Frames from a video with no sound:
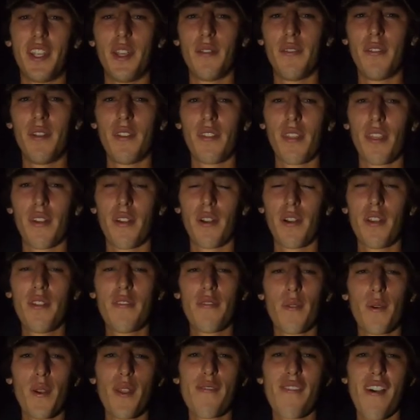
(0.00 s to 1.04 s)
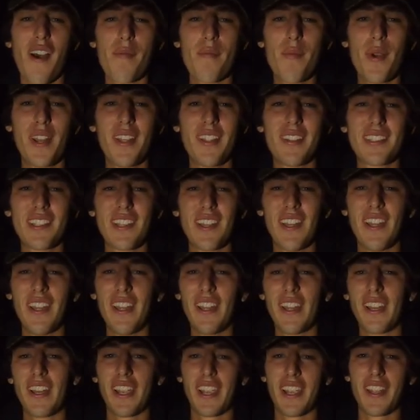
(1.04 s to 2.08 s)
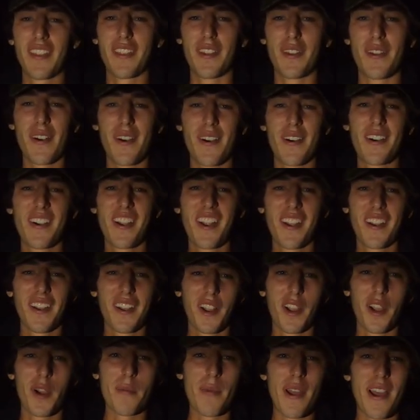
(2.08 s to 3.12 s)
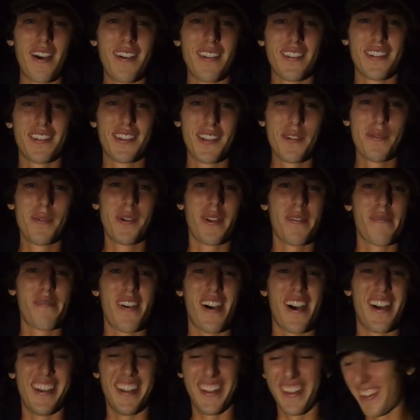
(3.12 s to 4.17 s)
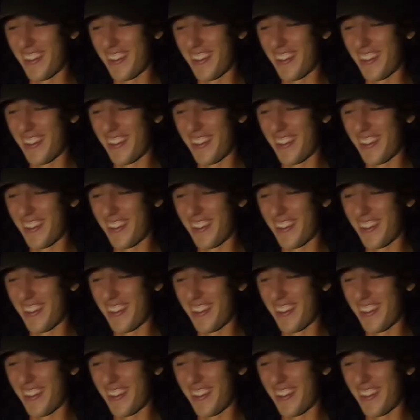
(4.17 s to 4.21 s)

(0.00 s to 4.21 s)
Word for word: Give it 30-45 minutes, get the dog, come out and see if we can find